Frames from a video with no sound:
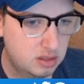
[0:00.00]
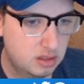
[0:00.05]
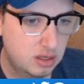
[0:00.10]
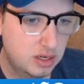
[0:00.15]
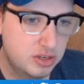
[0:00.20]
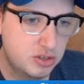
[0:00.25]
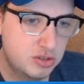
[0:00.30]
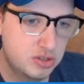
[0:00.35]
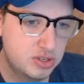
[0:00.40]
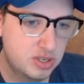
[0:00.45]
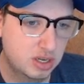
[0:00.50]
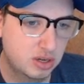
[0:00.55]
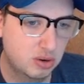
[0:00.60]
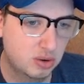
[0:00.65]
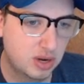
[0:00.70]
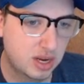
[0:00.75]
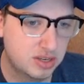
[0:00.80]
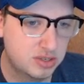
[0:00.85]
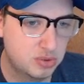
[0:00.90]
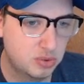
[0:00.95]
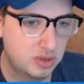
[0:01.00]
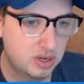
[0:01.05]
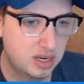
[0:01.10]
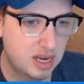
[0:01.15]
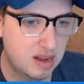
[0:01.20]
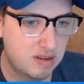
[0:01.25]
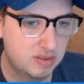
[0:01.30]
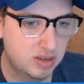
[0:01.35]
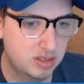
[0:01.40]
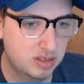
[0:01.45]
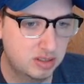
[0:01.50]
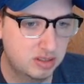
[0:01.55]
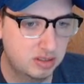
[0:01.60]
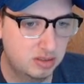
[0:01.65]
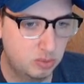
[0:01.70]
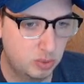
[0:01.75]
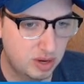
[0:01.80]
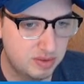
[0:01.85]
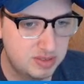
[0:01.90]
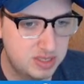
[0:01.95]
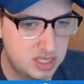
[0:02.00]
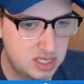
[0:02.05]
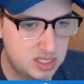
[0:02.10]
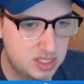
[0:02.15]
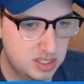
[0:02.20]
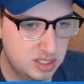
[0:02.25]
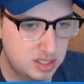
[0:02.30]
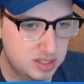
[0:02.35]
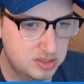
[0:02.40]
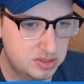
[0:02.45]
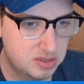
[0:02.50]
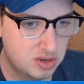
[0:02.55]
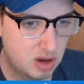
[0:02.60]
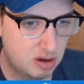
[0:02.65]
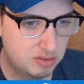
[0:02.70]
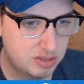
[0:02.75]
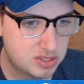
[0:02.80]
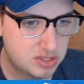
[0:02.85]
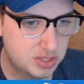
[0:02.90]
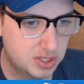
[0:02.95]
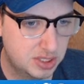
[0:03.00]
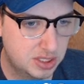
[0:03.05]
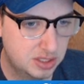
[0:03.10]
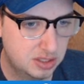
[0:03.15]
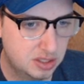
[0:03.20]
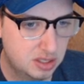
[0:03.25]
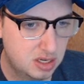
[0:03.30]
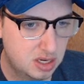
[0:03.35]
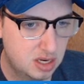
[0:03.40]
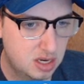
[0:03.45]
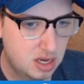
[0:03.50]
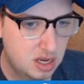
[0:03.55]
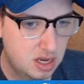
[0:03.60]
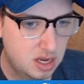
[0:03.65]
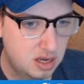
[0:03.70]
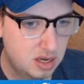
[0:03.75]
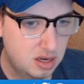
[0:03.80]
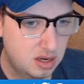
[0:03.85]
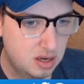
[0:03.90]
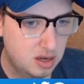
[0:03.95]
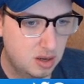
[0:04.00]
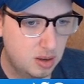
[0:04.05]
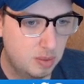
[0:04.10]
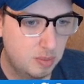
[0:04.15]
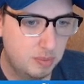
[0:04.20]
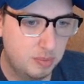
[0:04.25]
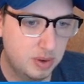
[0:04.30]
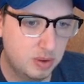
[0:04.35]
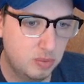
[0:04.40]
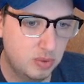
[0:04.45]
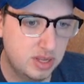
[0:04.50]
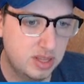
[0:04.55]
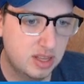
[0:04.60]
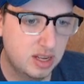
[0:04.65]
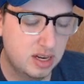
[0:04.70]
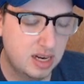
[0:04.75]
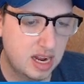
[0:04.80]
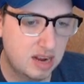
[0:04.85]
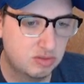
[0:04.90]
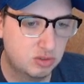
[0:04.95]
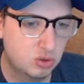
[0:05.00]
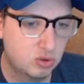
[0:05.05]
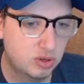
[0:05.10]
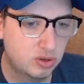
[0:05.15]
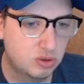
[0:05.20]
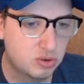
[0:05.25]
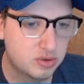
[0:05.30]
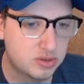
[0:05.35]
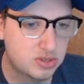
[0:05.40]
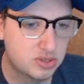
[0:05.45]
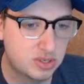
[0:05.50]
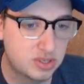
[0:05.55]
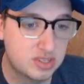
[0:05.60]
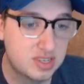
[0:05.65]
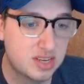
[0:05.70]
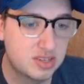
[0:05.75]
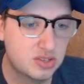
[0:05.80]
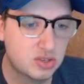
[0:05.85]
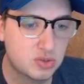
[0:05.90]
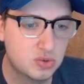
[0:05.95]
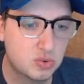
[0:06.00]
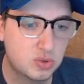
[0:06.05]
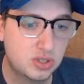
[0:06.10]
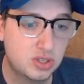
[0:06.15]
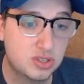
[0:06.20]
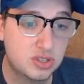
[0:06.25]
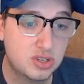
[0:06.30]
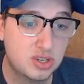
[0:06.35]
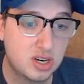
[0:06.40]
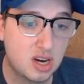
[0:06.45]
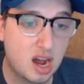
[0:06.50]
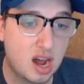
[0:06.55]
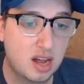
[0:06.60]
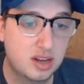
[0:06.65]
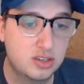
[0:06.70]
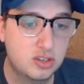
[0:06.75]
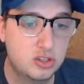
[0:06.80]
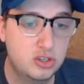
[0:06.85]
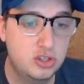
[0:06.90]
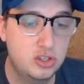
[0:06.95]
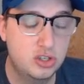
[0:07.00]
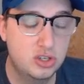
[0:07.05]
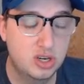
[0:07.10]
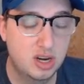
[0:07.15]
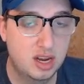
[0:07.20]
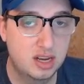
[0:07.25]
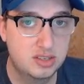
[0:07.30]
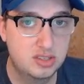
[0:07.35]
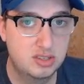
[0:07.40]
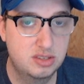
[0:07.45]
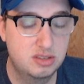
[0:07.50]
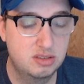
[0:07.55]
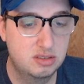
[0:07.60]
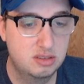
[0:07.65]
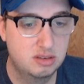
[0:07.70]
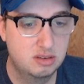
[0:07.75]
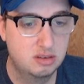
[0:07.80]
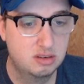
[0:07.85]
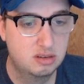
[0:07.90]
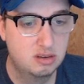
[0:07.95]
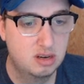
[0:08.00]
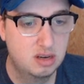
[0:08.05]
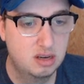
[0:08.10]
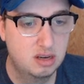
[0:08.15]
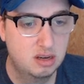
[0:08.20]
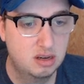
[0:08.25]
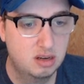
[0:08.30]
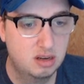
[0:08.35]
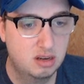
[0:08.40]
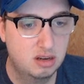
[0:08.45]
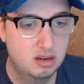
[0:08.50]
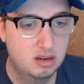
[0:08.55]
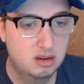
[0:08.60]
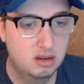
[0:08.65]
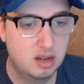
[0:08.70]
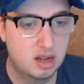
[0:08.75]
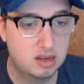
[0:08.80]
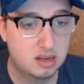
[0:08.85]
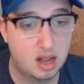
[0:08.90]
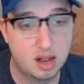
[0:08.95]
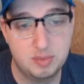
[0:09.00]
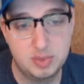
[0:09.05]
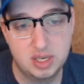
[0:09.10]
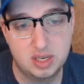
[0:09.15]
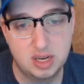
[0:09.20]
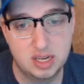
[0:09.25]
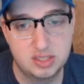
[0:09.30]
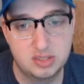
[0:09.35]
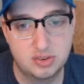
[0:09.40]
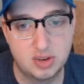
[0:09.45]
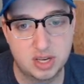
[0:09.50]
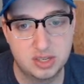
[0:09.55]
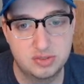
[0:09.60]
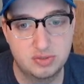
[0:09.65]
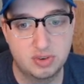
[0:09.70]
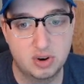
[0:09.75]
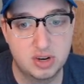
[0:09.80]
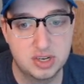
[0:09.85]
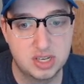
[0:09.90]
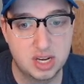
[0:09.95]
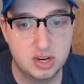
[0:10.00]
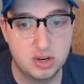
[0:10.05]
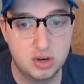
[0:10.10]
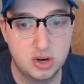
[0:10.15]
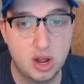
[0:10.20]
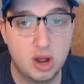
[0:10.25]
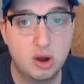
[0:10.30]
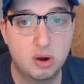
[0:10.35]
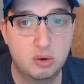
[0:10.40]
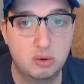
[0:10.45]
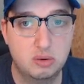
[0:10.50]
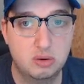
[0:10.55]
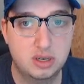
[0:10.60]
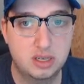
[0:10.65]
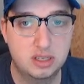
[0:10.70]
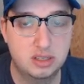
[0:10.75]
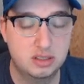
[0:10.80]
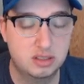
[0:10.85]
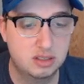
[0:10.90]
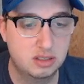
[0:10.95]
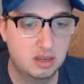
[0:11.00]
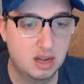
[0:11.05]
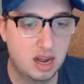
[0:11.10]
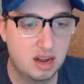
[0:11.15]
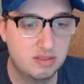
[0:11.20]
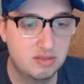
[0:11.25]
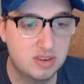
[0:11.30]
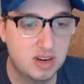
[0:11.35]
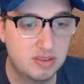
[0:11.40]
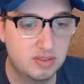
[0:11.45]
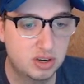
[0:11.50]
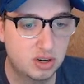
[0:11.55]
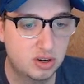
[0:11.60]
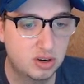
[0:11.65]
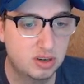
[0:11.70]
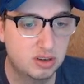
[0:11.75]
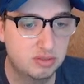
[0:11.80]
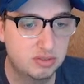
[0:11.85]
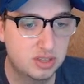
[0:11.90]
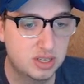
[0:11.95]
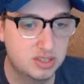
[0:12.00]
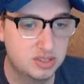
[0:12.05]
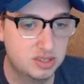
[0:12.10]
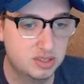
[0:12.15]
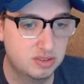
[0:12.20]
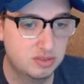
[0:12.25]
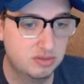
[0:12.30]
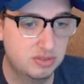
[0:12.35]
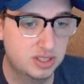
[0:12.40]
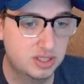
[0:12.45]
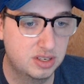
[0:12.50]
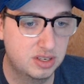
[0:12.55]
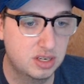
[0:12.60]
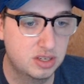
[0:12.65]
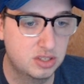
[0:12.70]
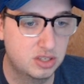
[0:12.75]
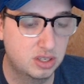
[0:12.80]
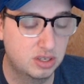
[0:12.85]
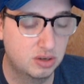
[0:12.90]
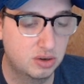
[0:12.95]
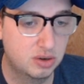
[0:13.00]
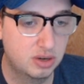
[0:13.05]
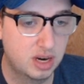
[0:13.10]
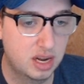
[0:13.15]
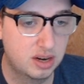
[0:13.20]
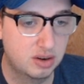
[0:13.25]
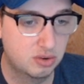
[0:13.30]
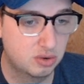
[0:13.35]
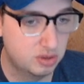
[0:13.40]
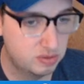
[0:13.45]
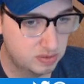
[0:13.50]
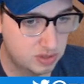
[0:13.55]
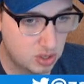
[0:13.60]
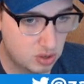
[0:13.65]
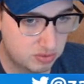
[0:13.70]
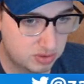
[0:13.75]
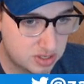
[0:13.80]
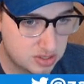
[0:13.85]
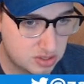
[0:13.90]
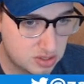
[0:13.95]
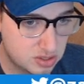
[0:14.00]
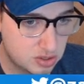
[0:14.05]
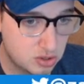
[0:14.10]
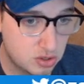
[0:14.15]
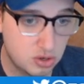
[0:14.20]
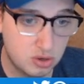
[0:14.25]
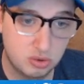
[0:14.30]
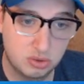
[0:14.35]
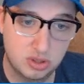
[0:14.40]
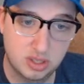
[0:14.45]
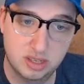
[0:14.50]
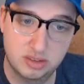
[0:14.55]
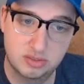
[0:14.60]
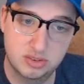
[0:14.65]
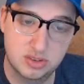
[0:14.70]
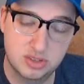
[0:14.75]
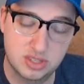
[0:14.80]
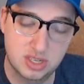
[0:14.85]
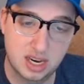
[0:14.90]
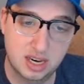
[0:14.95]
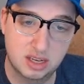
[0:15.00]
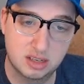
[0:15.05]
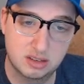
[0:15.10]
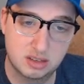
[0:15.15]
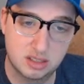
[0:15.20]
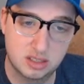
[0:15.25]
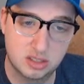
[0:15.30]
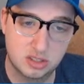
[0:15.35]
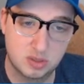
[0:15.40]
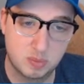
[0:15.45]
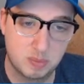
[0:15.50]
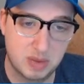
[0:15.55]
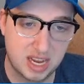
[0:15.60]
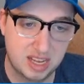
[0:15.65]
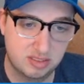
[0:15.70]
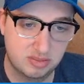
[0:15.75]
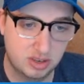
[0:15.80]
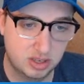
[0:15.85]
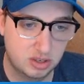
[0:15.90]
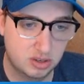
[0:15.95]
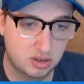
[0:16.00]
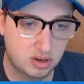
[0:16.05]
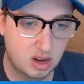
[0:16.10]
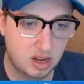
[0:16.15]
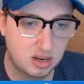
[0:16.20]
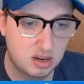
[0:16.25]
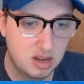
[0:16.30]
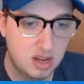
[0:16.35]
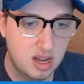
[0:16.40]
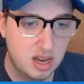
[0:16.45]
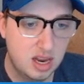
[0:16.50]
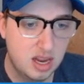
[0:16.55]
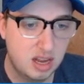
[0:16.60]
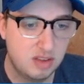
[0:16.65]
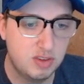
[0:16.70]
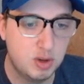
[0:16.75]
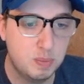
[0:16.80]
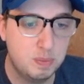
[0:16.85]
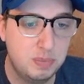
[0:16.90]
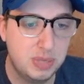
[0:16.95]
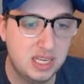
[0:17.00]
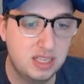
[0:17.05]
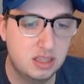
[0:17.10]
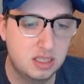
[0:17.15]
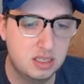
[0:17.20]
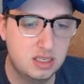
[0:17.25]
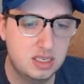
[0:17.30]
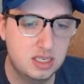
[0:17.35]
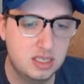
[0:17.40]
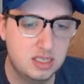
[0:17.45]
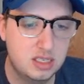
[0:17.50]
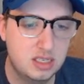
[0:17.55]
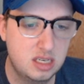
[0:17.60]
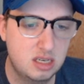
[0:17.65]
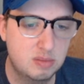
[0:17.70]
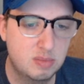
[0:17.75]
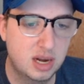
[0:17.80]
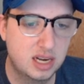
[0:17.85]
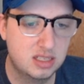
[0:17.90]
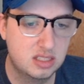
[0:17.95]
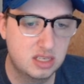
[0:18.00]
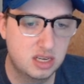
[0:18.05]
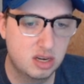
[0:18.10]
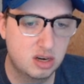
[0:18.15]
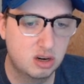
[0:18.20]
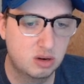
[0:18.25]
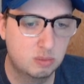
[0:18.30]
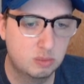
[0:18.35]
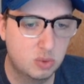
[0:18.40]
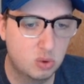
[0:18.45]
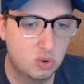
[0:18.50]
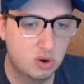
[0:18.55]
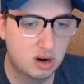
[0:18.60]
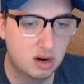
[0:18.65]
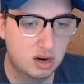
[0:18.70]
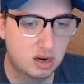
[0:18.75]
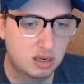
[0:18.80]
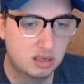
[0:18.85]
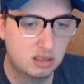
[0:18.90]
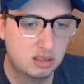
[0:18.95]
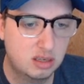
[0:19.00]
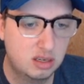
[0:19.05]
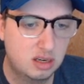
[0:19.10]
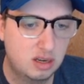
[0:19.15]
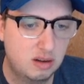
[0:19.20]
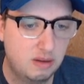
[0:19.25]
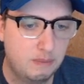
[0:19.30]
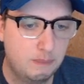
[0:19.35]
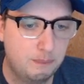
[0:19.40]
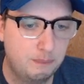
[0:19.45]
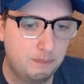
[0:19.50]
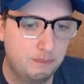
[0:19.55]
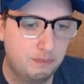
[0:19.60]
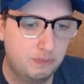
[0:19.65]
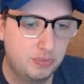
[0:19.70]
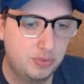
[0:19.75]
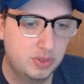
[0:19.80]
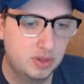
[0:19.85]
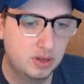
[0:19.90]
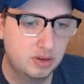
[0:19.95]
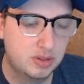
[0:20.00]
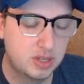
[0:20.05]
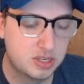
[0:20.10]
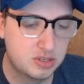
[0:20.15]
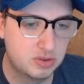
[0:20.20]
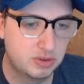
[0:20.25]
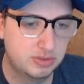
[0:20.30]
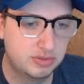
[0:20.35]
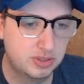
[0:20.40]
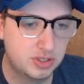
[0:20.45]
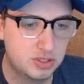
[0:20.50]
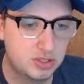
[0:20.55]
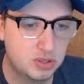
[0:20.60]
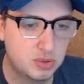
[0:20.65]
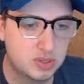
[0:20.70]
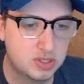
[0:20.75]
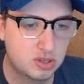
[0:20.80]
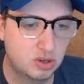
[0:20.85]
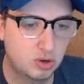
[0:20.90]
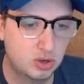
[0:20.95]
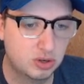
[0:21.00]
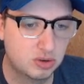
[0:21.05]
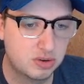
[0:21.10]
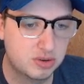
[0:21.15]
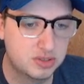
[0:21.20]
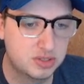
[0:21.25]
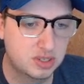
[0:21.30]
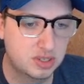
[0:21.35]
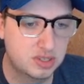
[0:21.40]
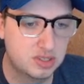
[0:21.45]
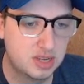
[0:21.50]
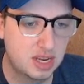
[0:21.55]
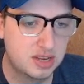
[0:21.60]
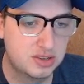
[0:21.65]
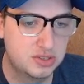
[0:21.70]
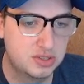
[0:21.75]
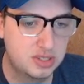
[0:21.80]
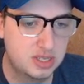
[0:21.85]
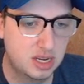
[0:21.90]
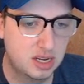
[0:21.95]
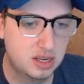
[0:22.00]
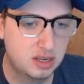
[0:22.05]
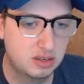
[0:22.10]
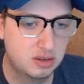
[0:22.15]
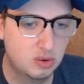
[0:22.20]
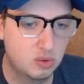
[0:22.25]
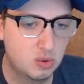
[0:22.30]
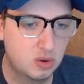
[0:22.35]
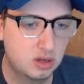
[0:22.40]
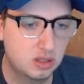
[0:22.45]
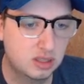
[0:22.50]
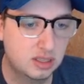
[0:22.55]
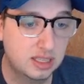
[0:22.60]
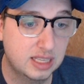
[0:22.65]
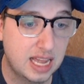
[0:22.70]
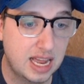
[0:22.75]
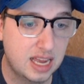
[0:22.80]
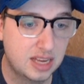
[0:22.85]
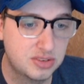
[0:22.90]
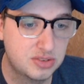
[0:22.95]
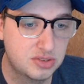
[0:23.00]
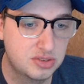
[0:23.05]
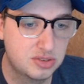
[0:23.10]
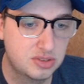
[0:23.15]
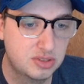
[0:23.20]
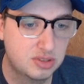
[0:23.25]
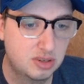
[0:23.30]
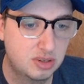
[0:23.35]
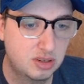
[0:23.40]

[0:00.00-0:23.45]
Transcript: Interesting. Okay, so we have DCs obviously, but we then have critical successes, which is not just. I mean, as far as I know, and I've never heard of this in 5th edition, or I don't even know if this is a new thing for 2nd edition Pathfinder or not. If you beat the DC by 10 or more, that's referred to as a critical success. 10 or less